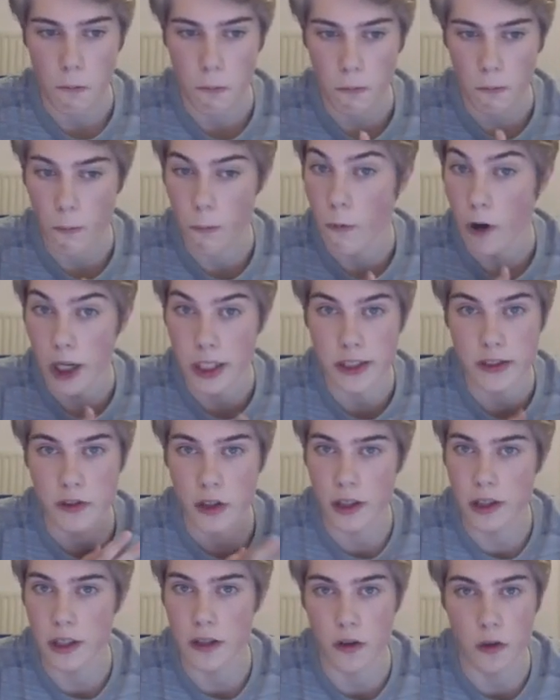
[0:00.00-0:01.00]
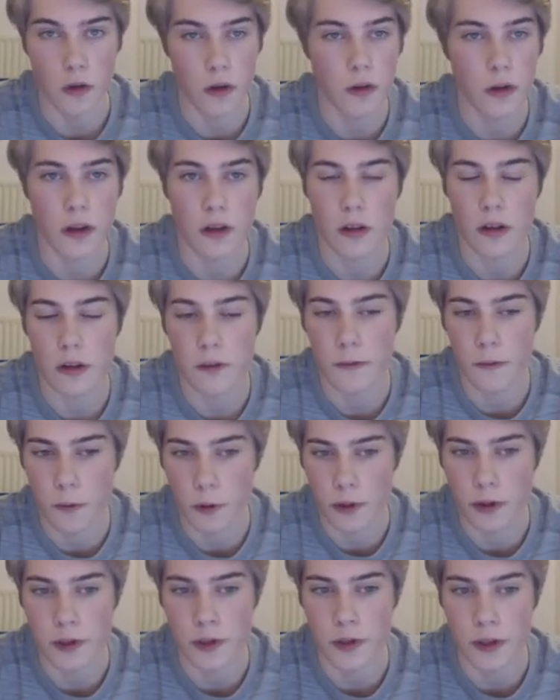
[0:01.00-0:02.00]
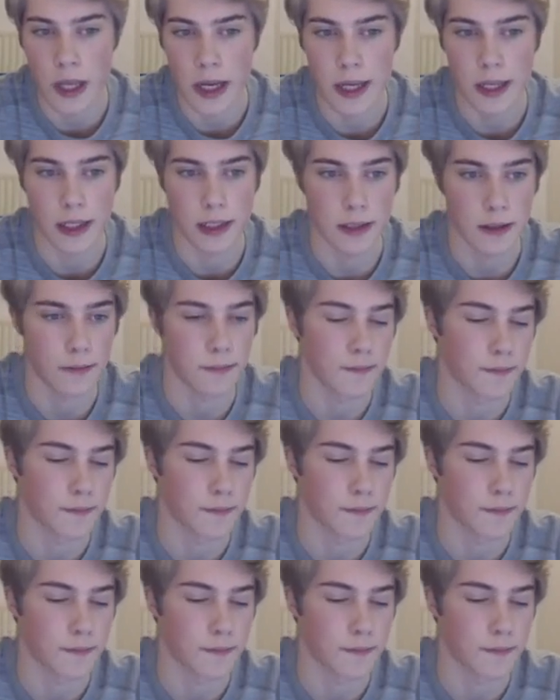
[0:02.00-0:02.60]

white is not at all forced to take it.